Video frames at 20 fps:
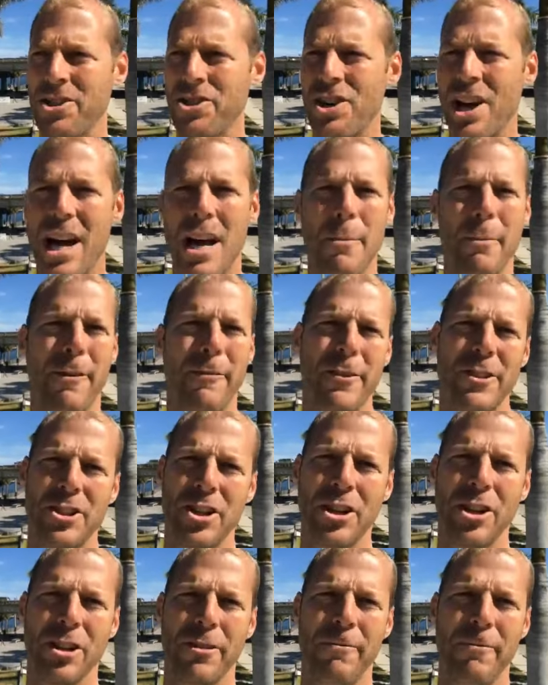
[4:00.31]
job, if it's a
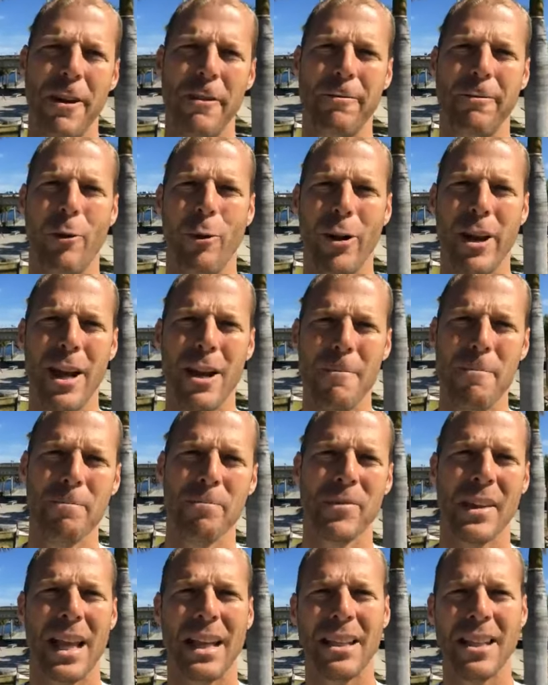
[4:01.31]
good fit for you,
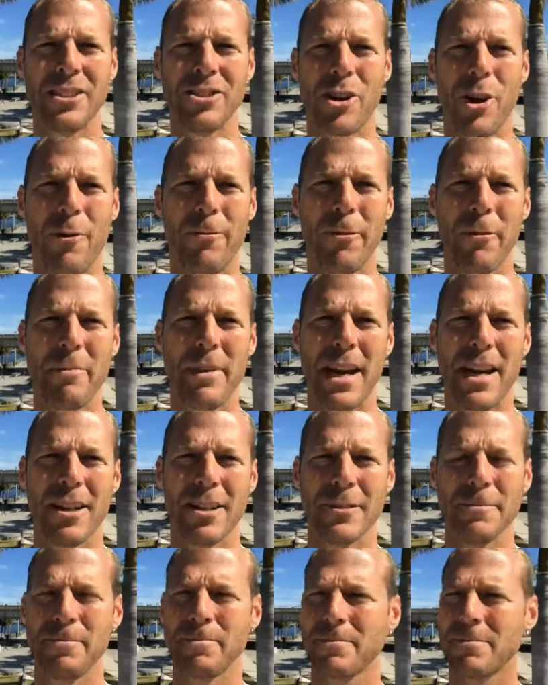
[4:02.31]
and let's go from there.